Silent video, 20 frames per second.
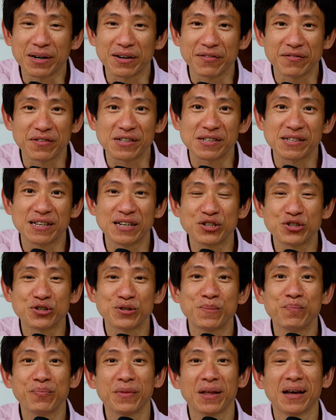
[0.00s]

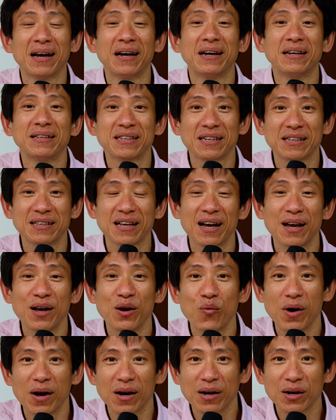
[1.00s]
conversation. Today
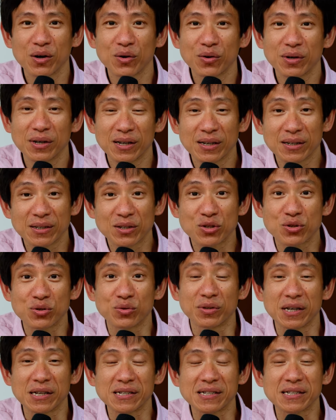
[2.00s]
we are going to
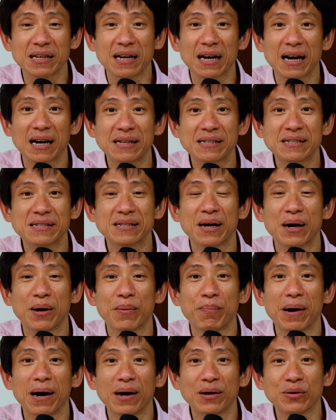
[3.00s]
discuss
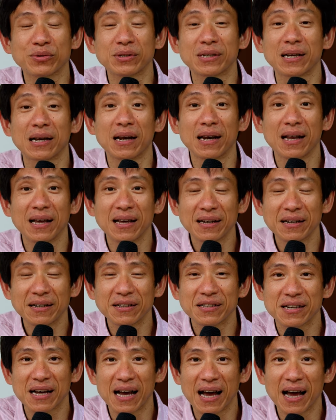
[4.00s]
about
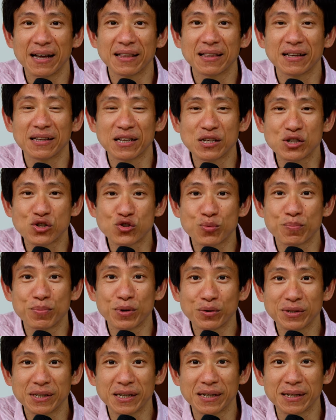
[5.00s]
linked and
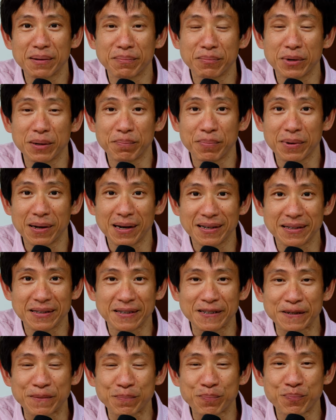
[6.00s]
distributed
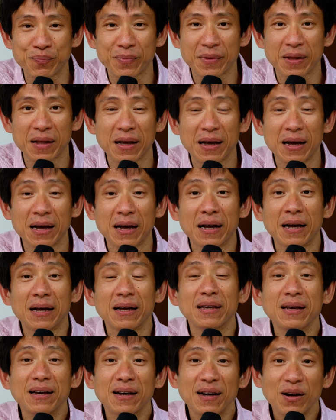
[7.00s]
mobility.
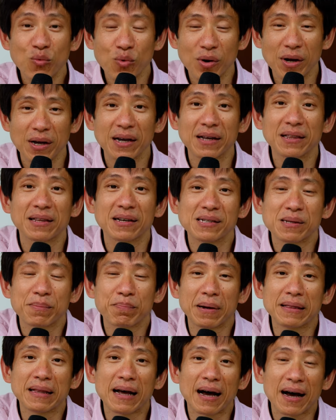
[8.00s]
In a way, it is
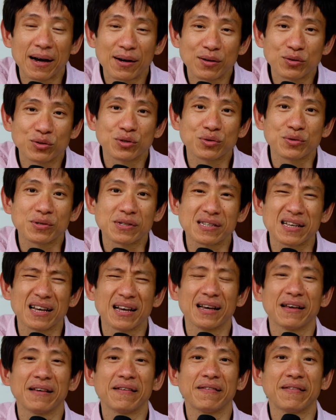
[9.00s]
banal to
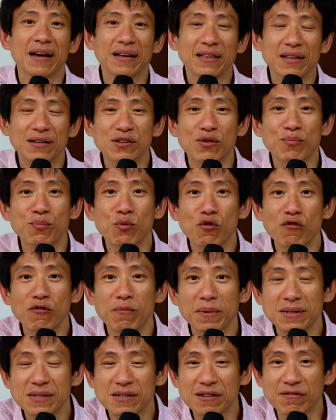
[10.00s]
say that the
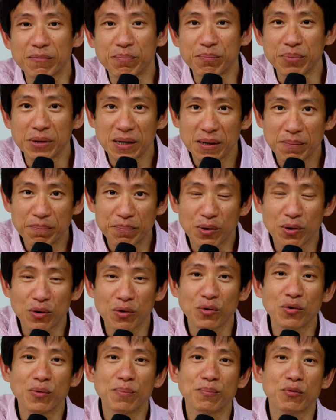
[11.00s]
movements of
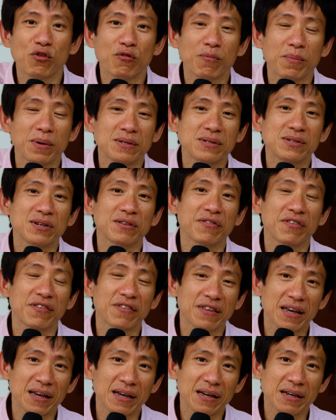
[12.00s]
people, movements of
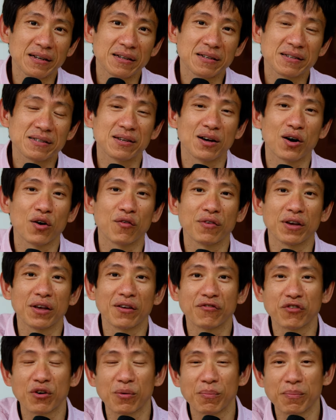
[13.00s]
things, of
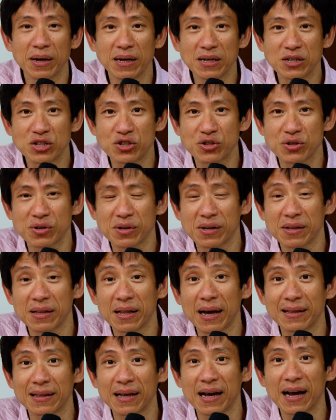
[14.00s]
information
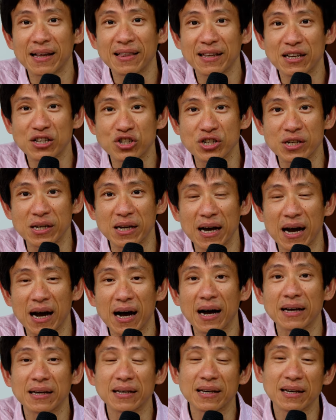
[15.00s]
and energy
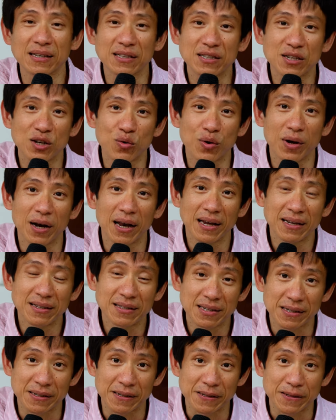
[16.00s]
are
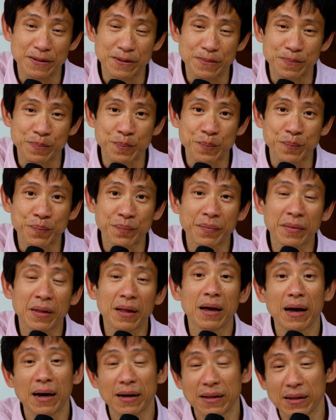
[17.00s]
interrelated.
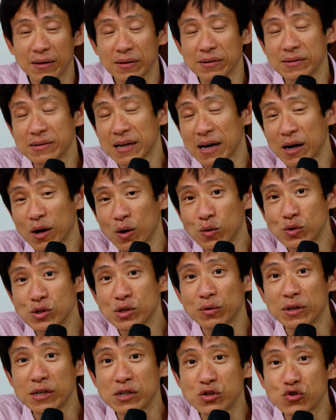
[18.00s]
And uh, they are
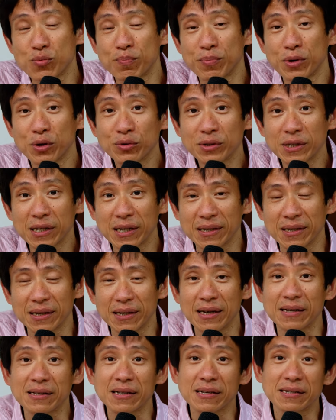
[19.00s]
also distributed
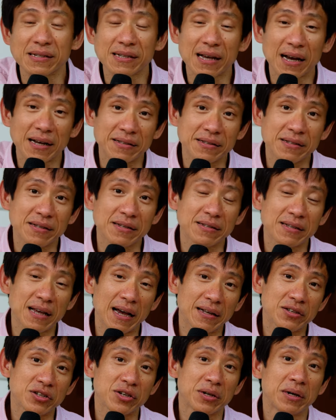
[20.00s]
in the sense
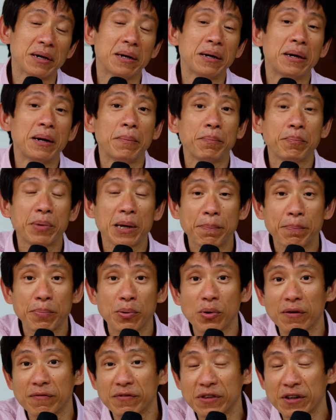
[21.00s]
that
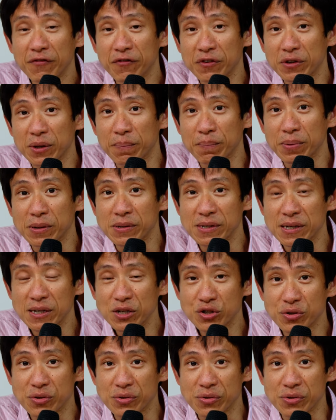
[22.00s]
people of different
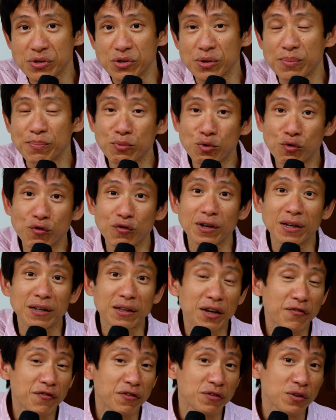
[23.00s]
positions move in
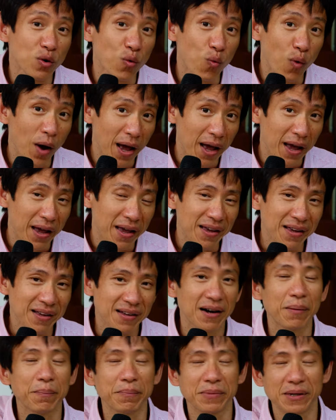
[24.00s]
different way,
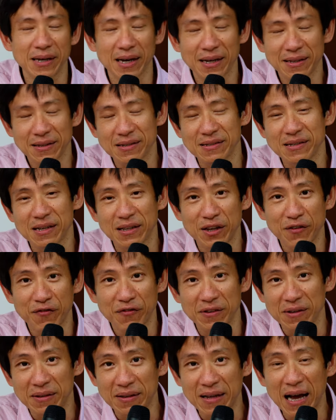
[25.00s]
um, yet the
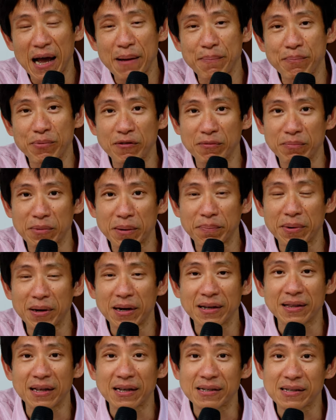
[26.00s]
different type of
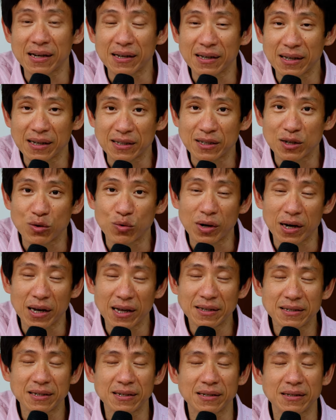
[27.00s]
mobilities are
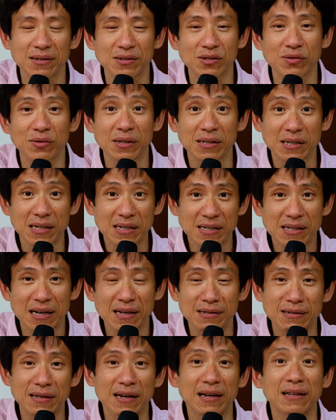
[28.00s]
interrelated. So in this
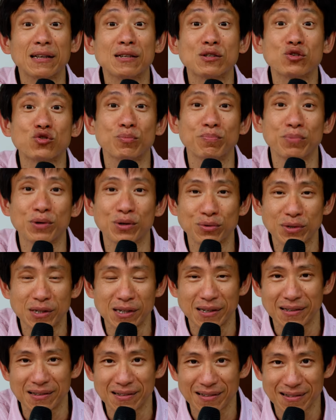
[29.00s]
sense, they are
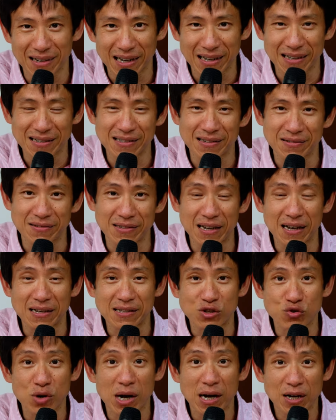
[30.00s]
distributed, right? So they are
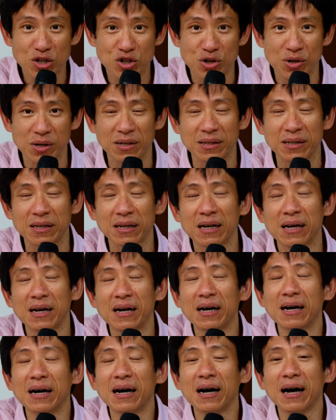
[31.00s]
structured
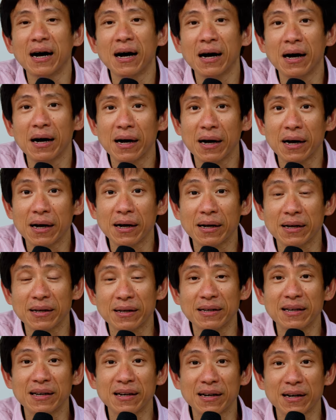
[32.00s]
uh,
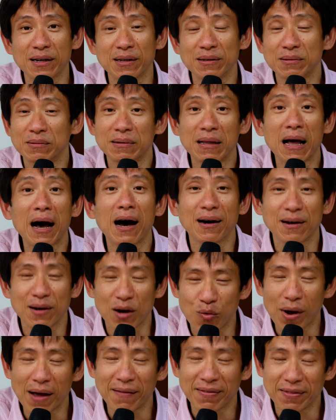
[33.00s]
in a
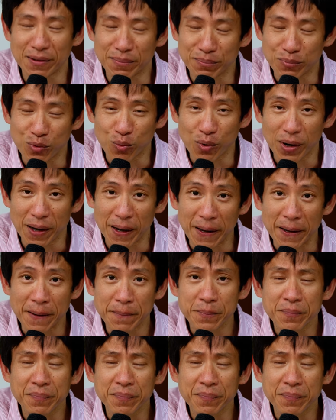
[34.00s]
non-random way.